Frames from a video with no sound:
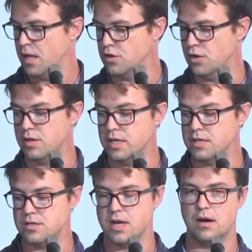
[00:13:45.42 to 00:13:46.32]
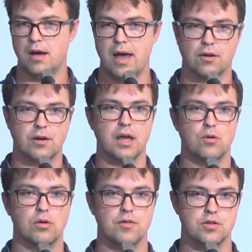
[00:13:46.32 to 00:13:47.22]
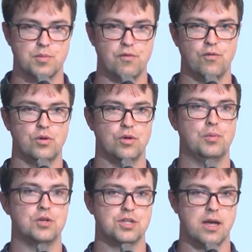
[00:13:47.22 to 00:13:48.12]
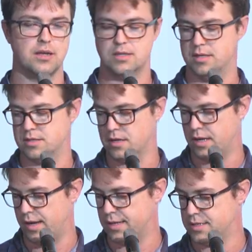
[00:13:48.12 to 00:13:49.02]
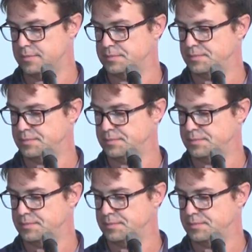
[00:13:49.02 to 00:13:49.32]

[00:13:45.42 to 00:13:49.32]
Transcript: You don't need to now aggregate all of those before you push that into the connector.